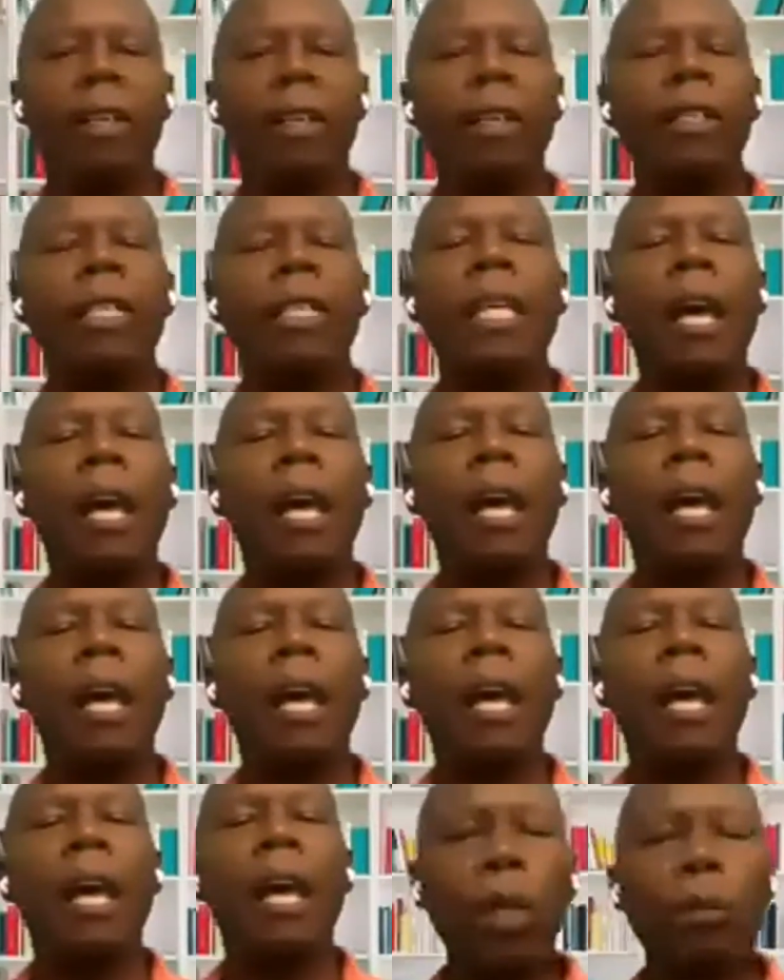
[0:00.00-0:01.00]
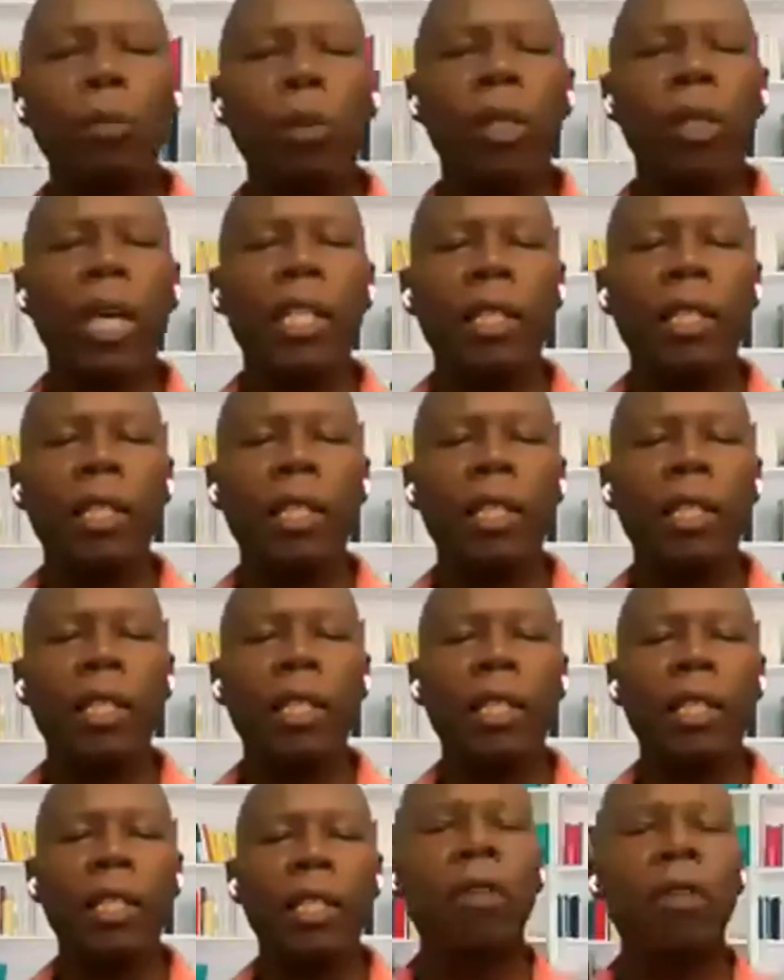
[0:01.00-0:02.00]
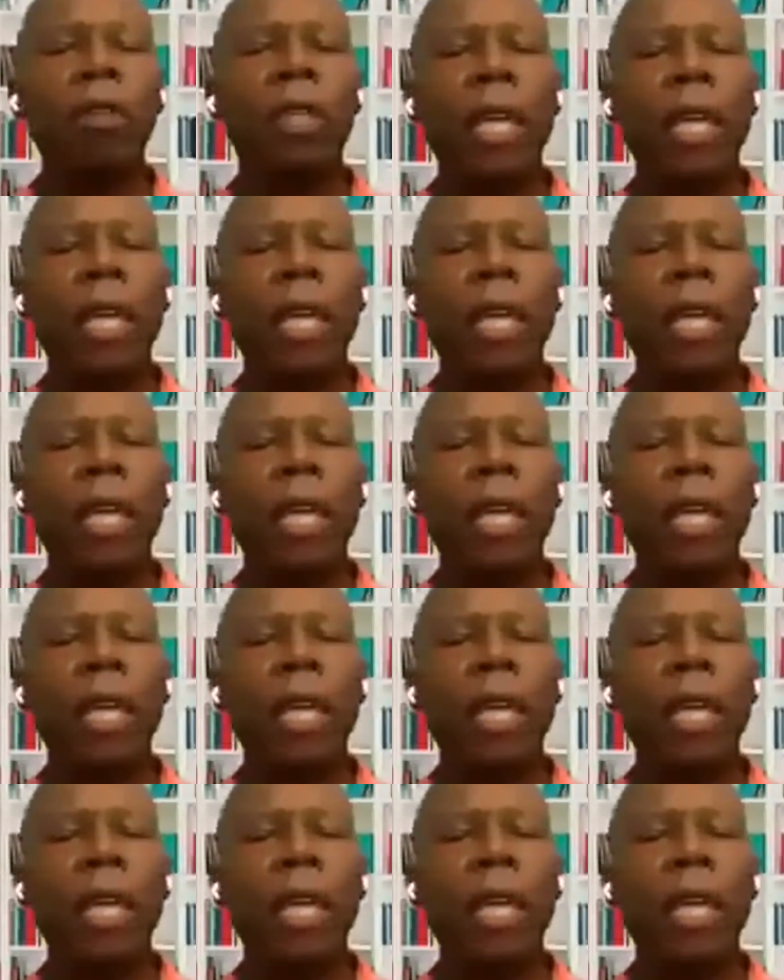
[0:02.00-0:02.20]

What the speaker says: The only people that show up